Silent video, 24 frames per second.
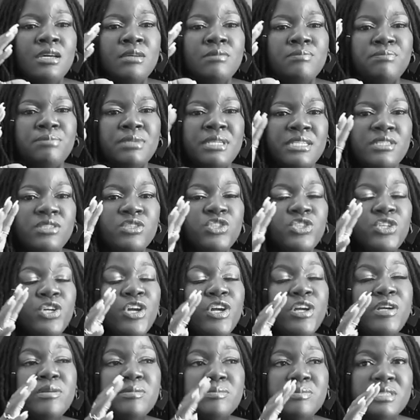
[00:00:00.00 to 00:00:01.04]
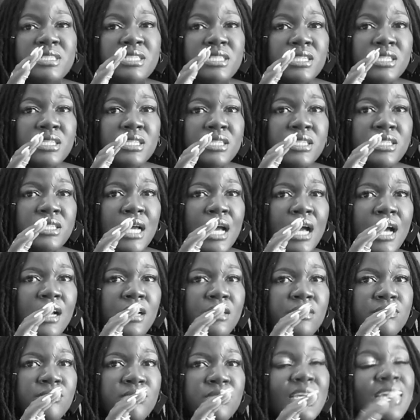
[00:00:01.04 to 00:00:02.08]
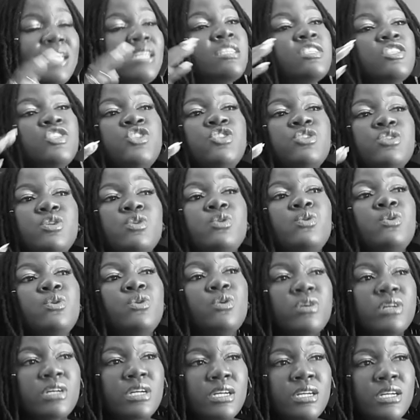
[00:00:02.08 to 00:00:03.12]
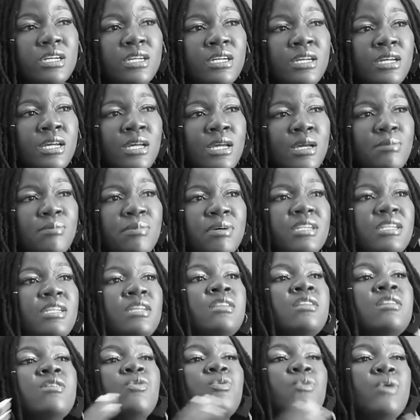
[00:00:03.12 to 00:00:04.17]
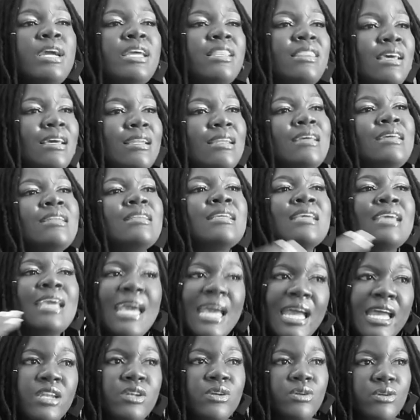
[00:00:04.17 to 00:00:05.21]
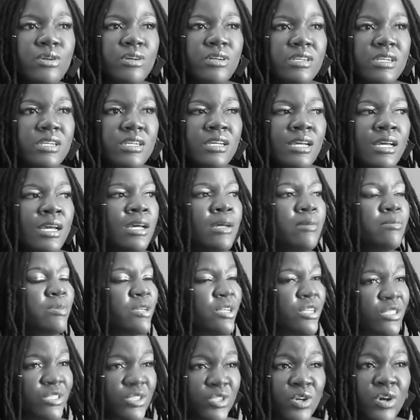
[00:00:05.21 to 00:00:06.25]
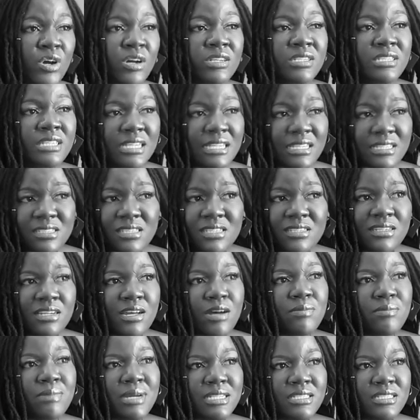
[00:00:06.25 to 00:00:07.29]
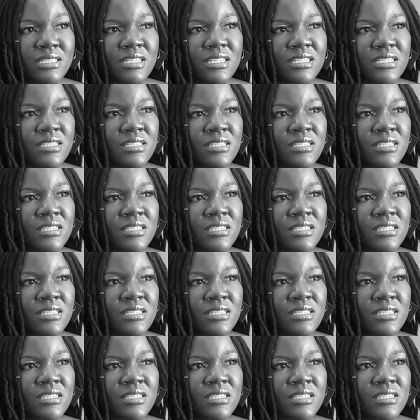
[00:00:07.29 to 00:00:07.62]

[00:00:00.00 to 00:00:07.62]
been termed that it should look, but in a way that it can look, because context now matters.